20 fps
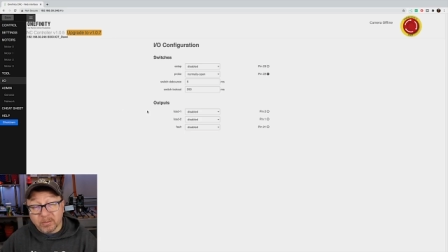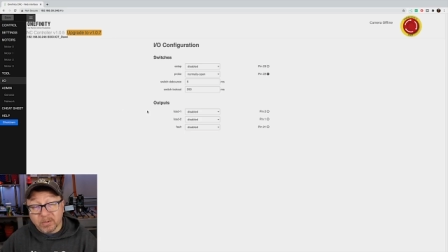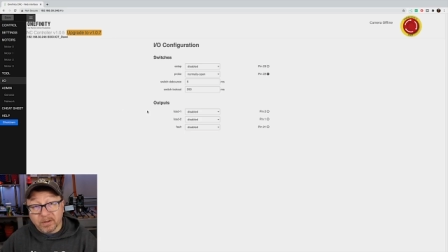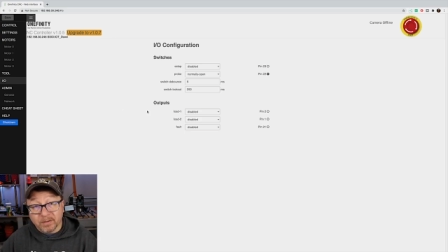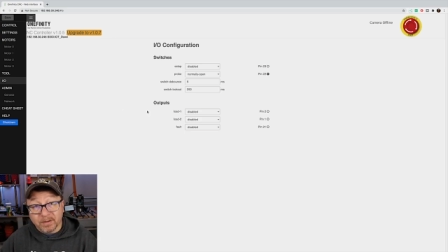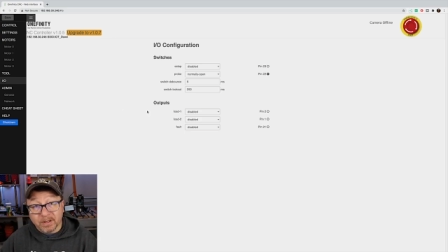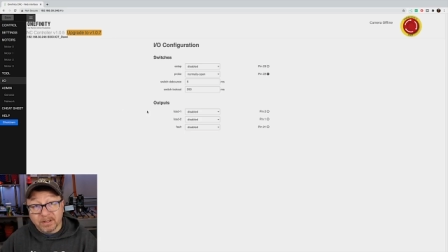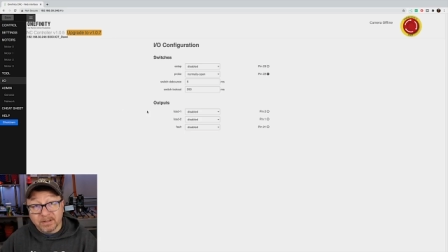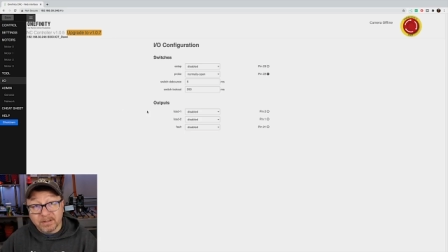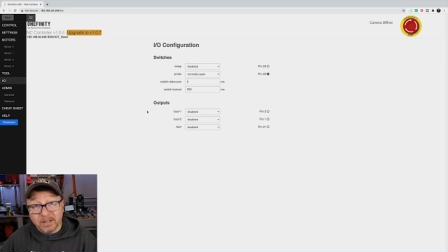
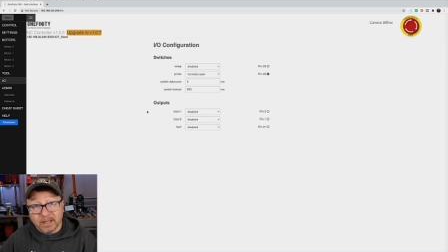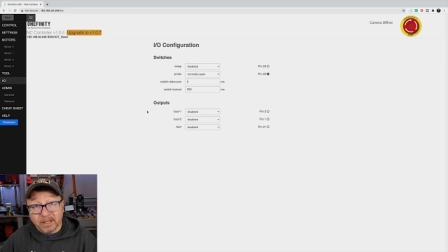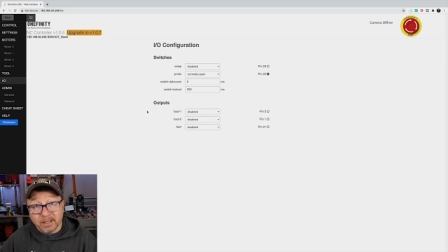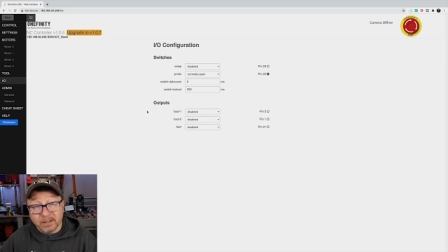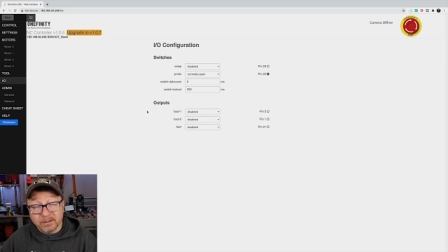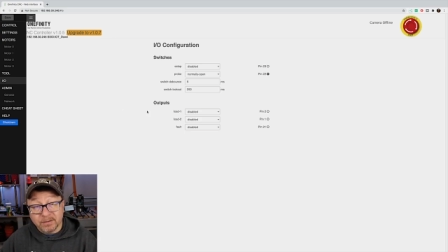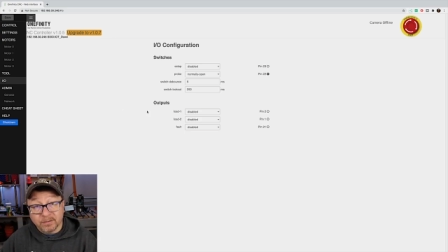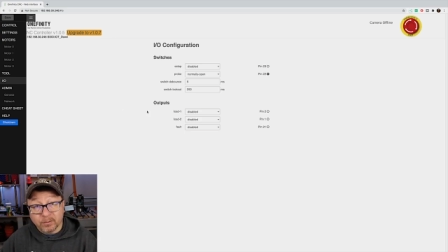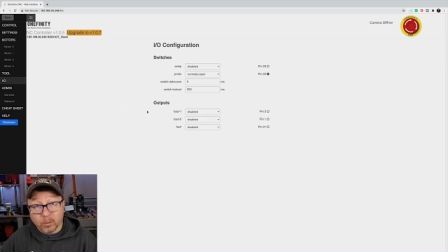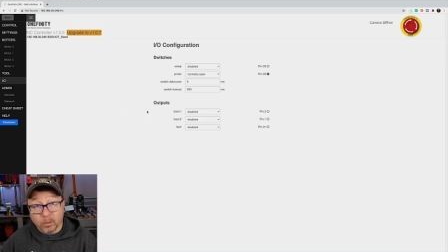of the
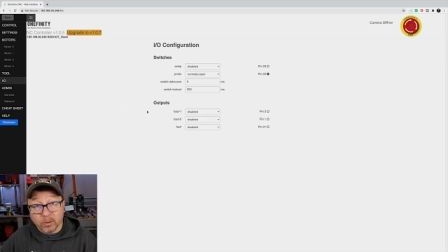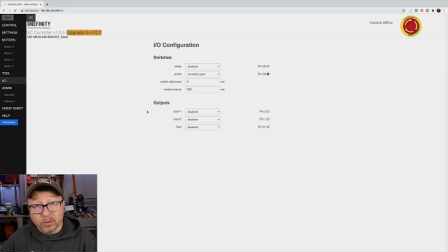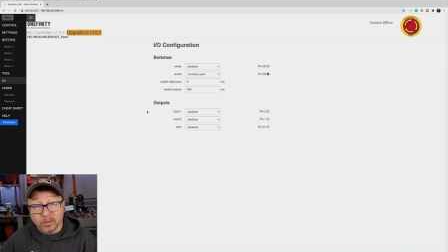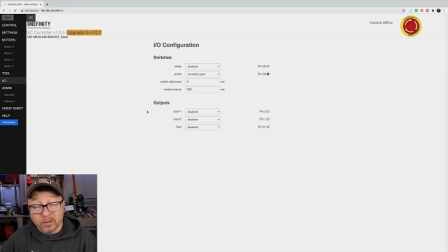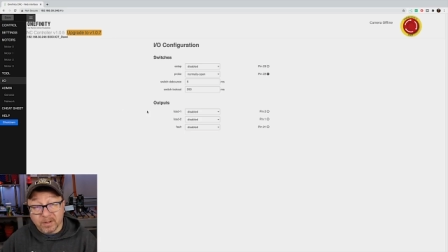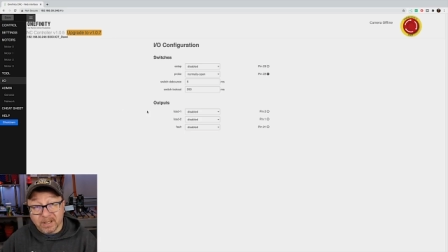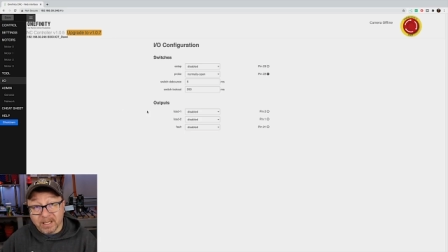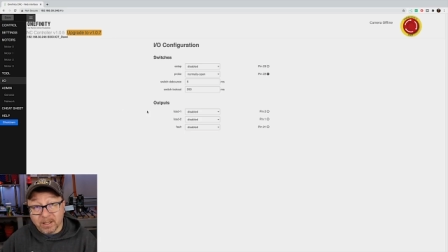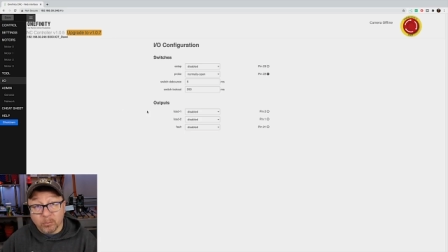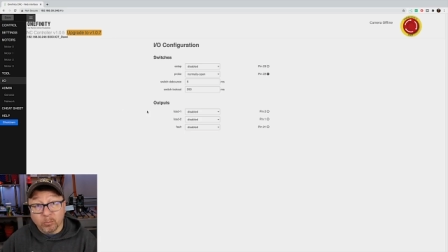settings for
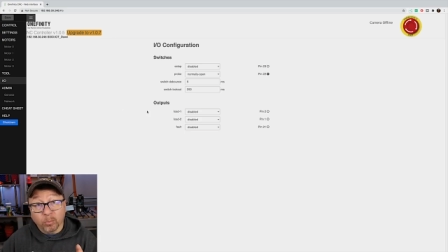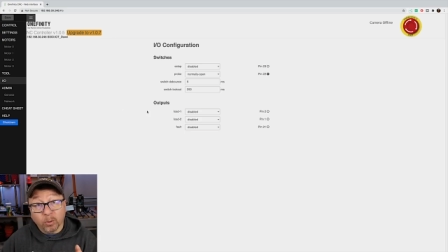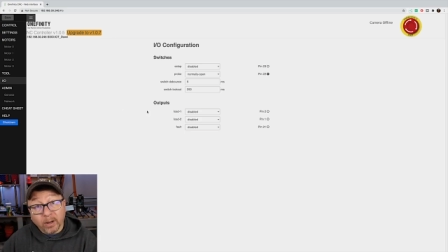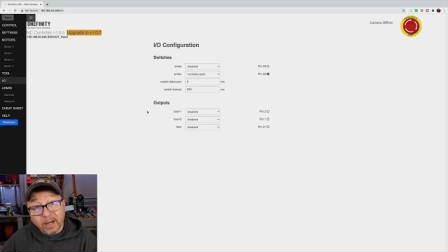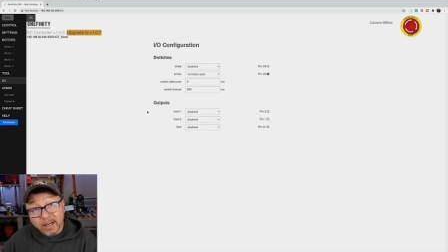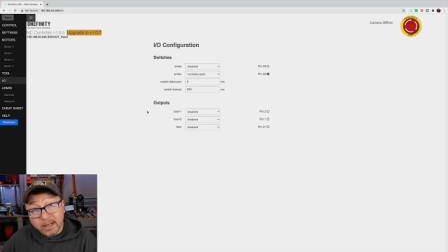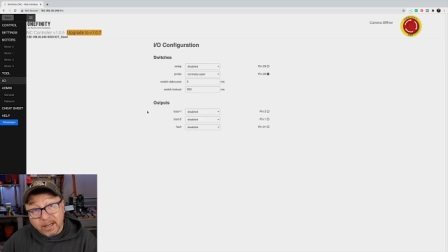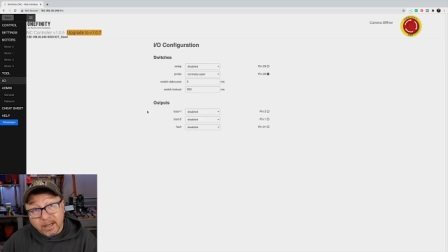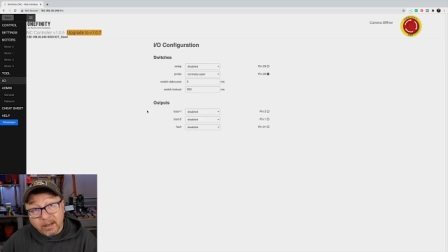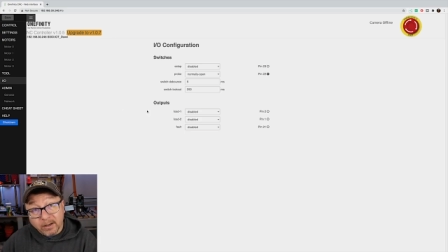the
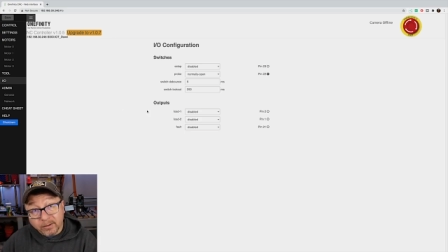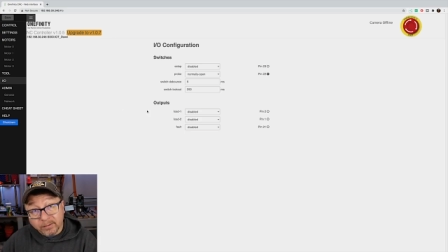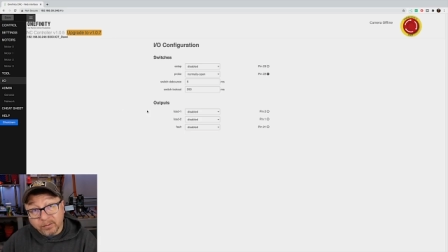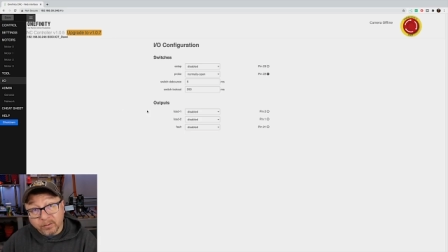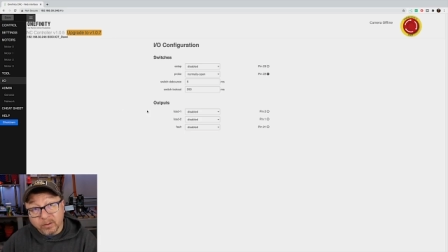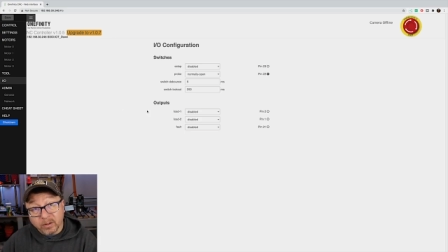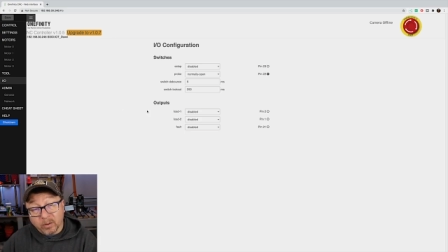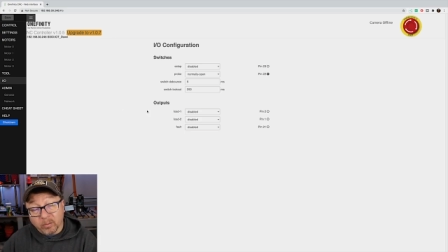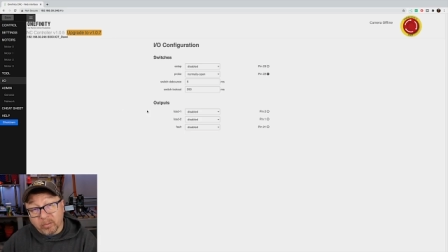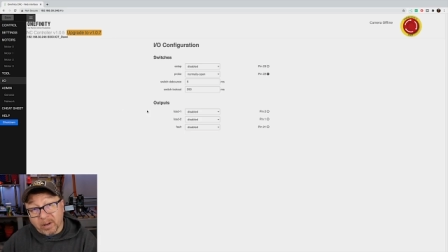breakout
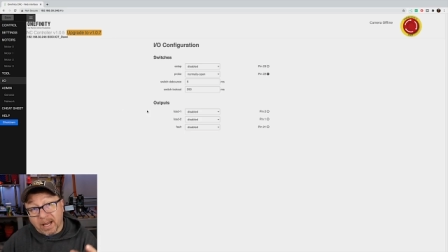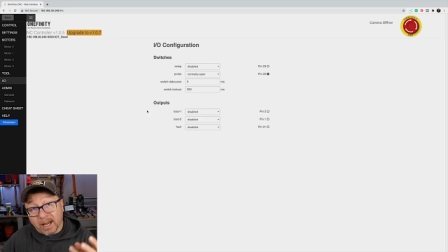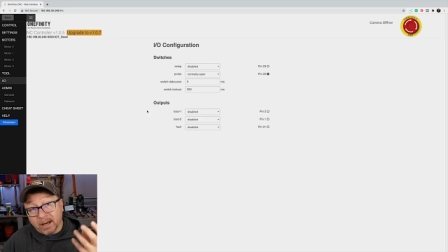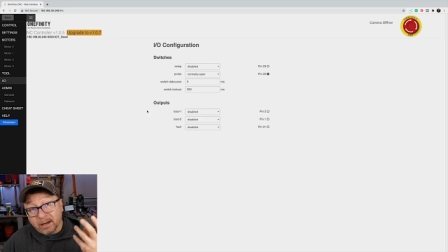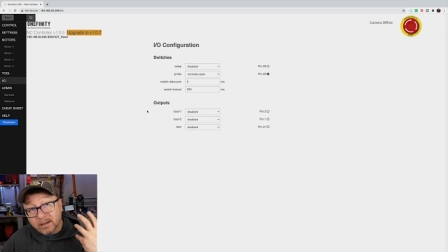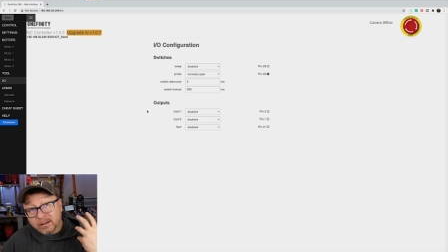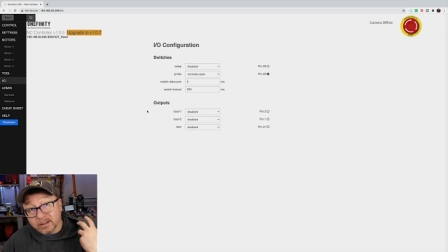for the back